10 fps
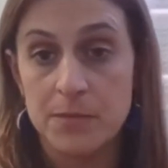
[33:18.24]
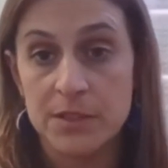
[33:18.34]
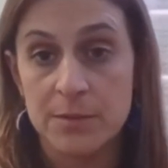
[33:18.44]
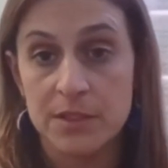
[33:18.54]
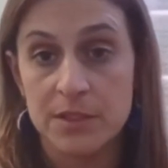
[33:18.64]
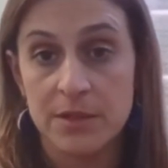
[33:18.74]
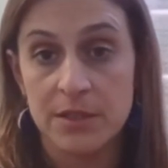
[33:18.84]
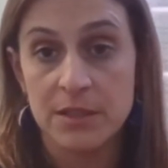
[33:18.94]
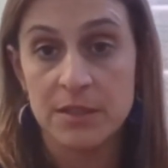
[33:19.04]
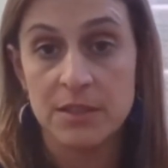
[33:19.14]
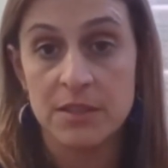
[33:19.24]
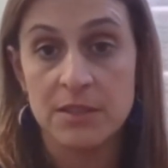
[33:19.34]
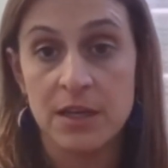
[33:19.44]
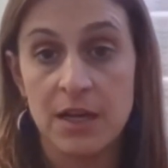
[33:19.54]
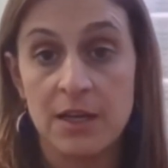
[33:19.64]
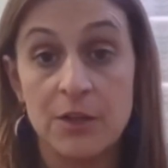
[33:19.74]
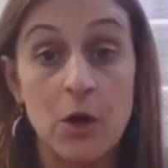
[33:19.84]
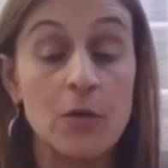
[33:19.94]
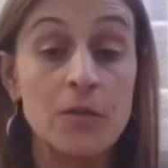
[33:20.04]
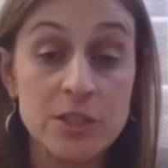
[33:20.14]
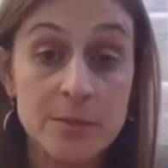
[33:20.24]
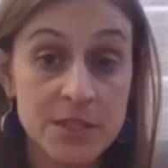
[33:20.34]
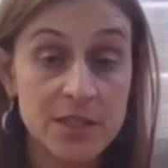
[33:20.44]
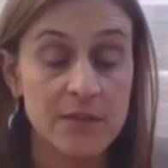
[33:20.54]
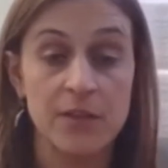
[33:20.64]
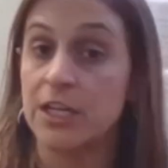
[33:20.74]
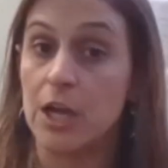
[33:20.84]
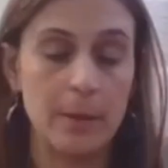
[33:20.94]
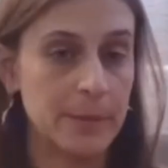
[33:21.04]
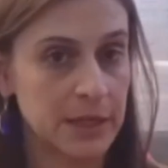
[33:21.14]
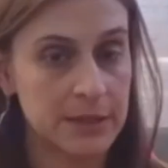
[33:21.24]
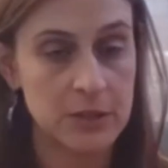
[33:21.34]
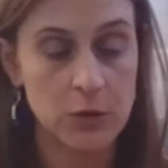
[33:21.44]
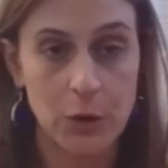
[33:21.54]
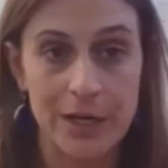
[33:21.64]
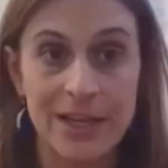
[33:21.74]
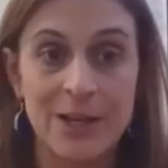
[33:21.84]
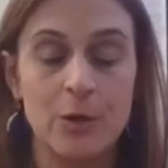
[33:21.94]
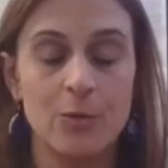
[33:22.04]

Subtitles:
So what time I did this? No, field trips are definitely not mandatory.